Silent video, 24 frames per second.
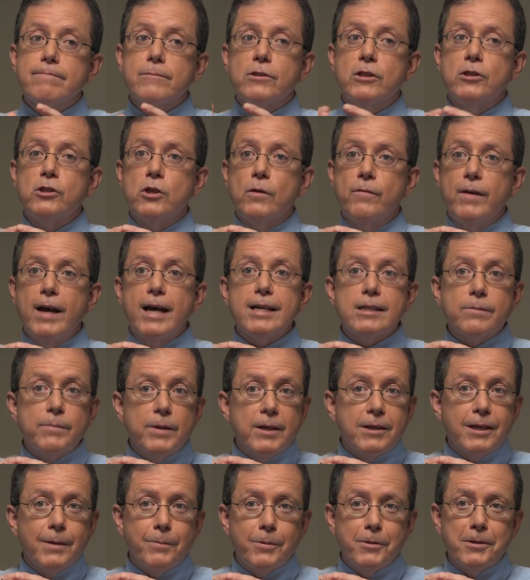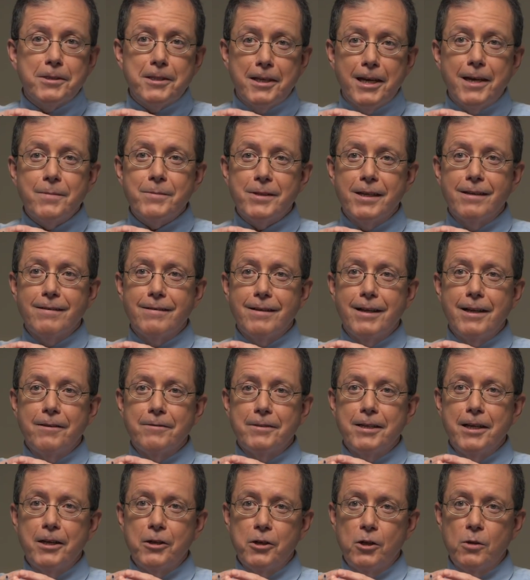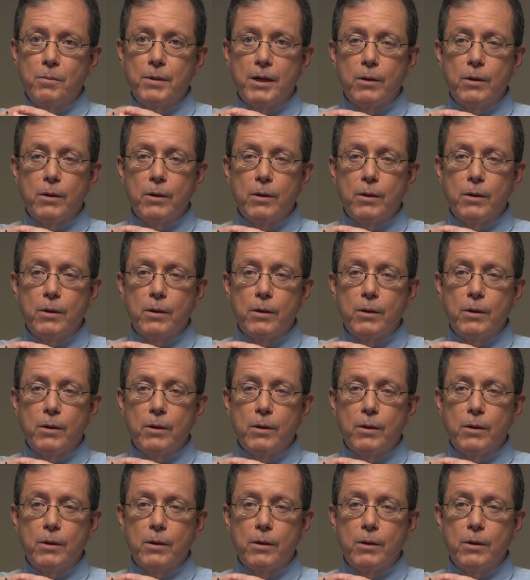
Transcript: Since you've asked me a couple of times, I'll tell you,